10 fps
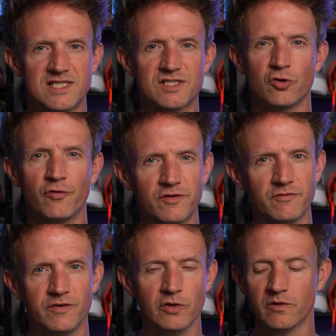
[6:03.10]
soft
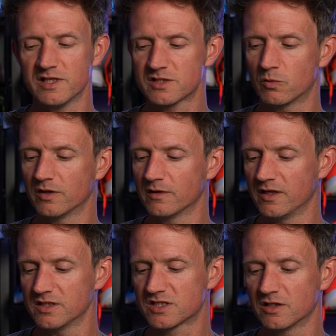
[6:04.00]
feel, this one.
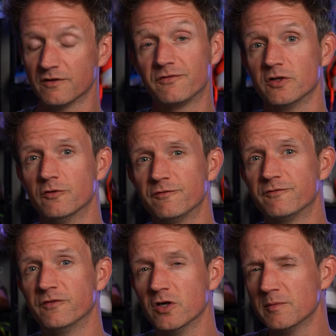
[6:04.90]
It's going to feel
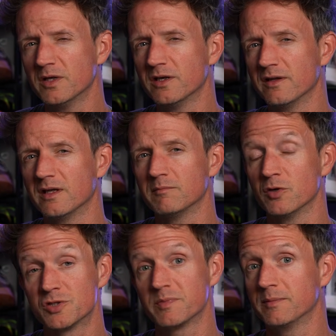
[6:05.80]
firmer than
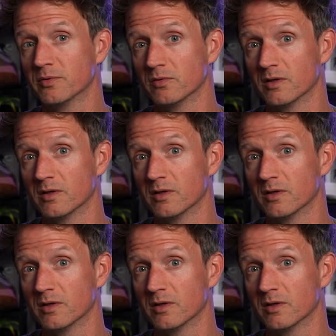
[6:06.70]
most people